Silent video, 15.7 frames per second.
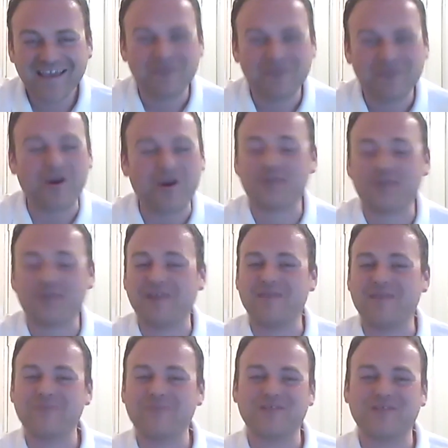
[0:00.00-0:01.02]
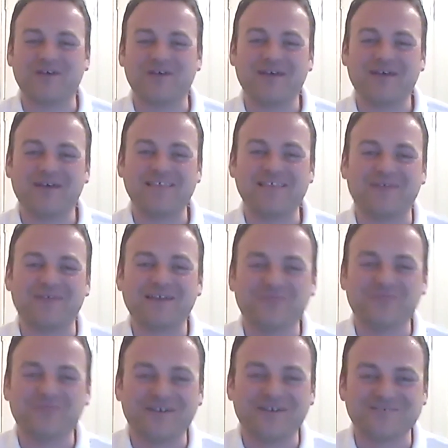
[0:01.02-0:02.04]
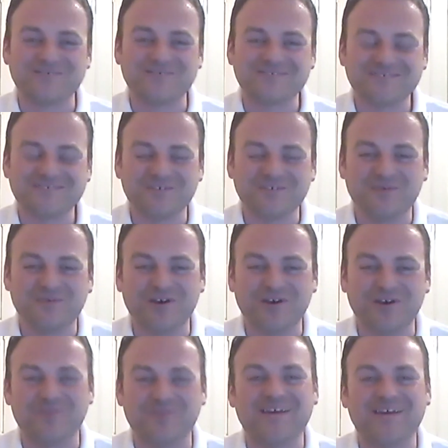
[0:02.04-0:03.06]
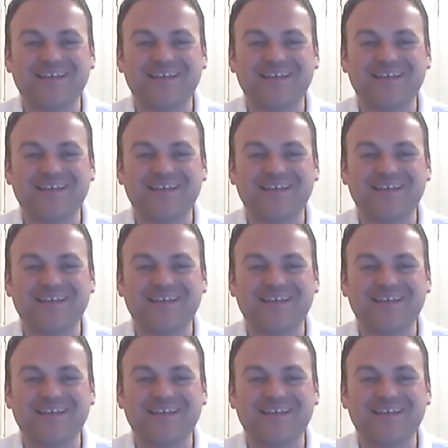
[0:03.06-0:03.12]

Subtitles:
What a great memory, though, eh? The wagon wheels, superb.